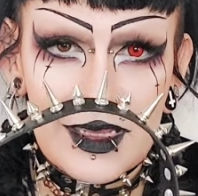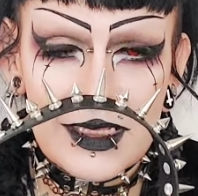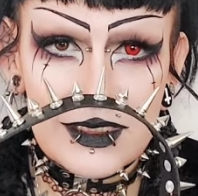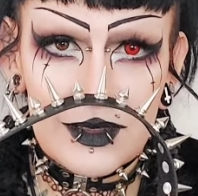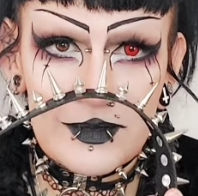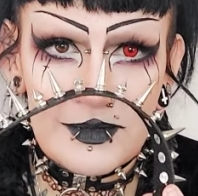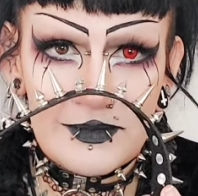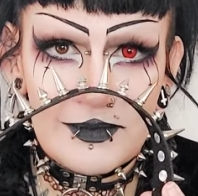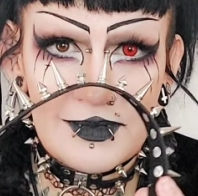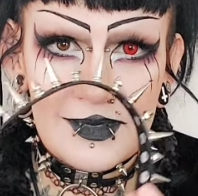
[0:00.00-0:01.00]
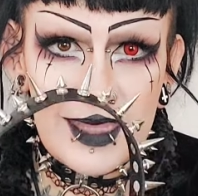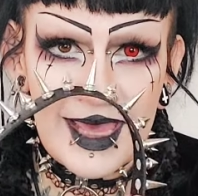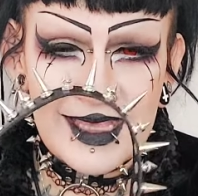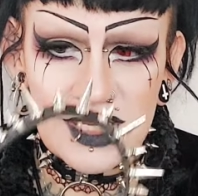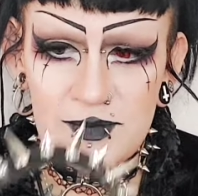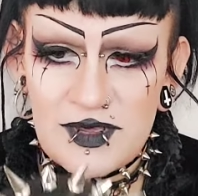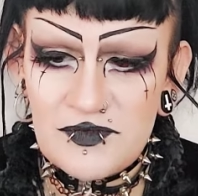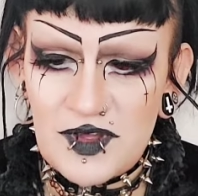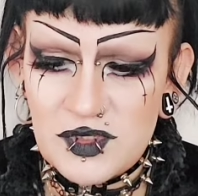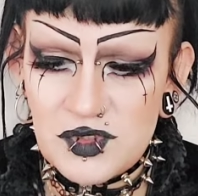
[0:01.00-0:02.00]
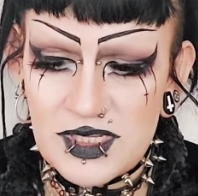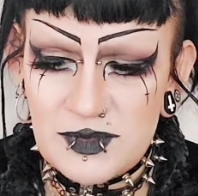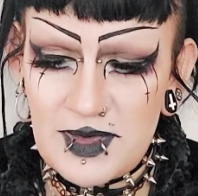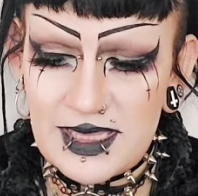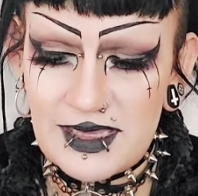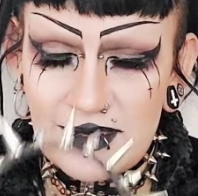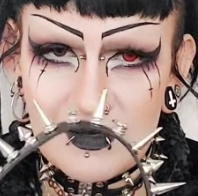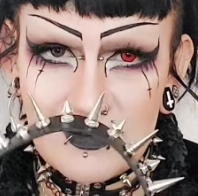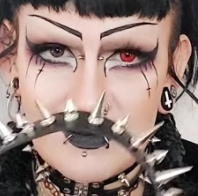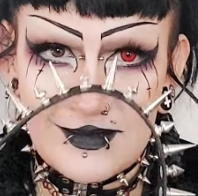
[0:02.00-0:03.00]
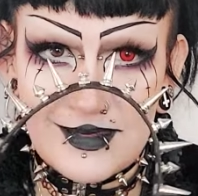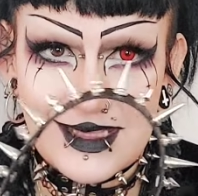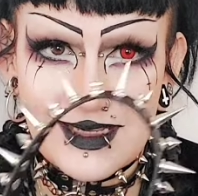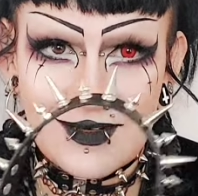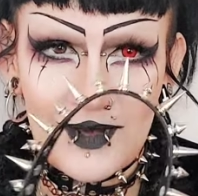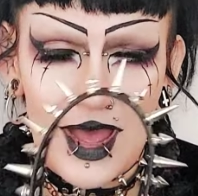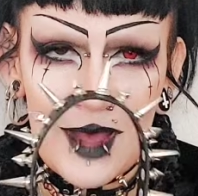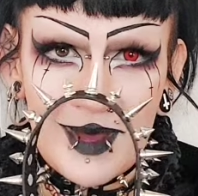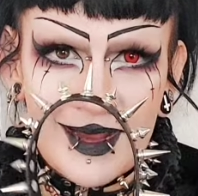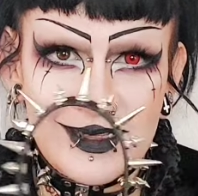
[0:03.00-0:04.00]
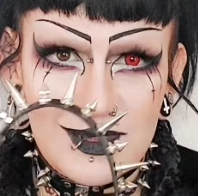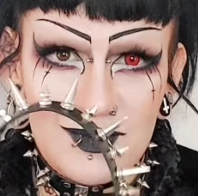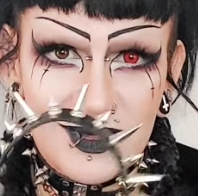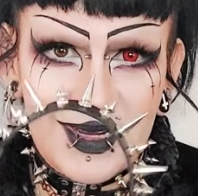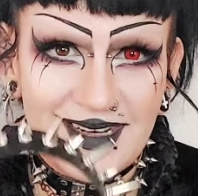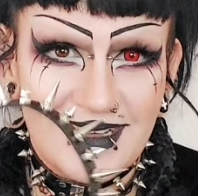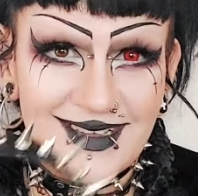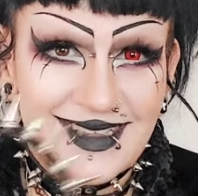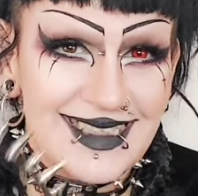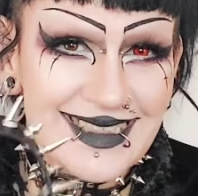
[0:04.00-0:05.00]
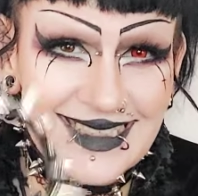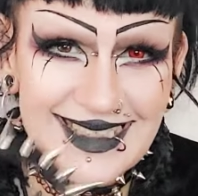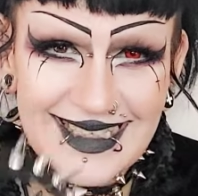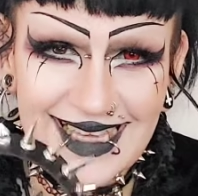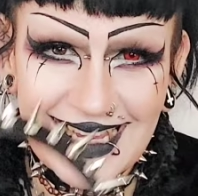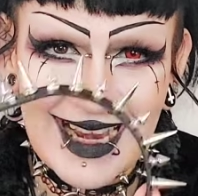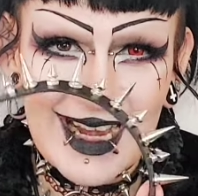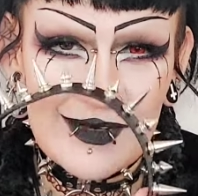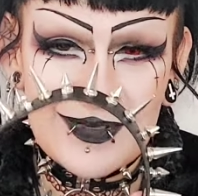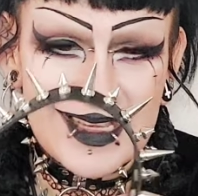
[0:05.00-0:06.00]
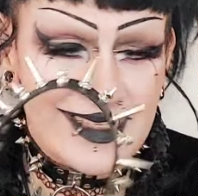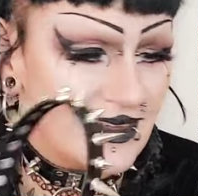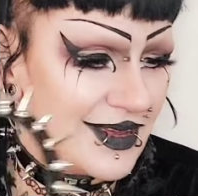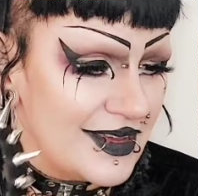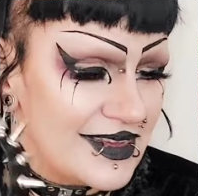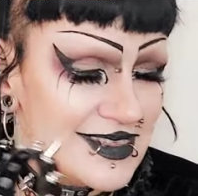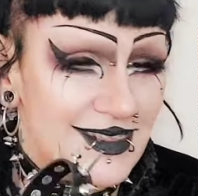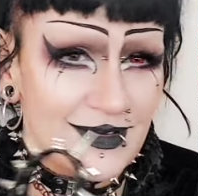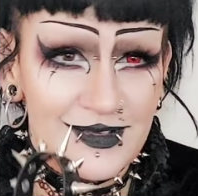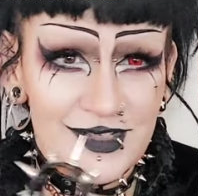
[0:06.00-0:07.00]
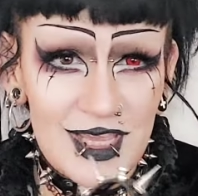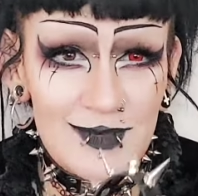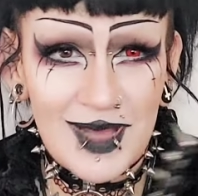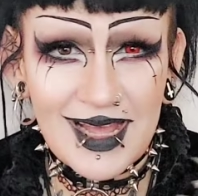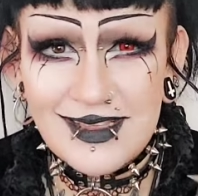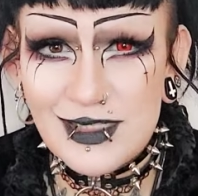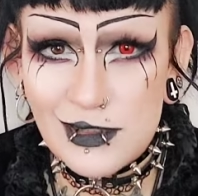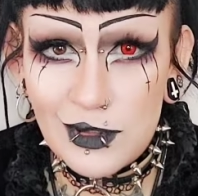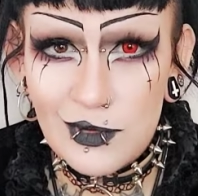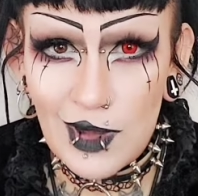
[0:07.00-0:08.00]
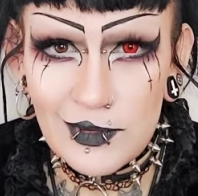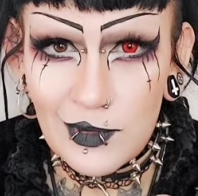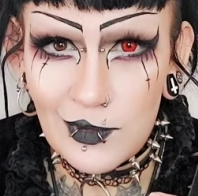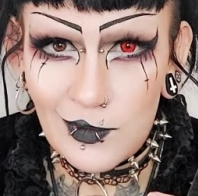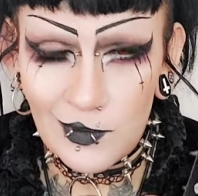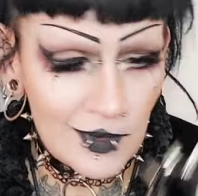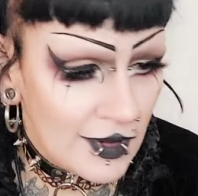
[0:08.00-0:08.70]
So yeah, it's gonna be fun trying to make this into a hairband at some point. I love this though, so cheap and so cool.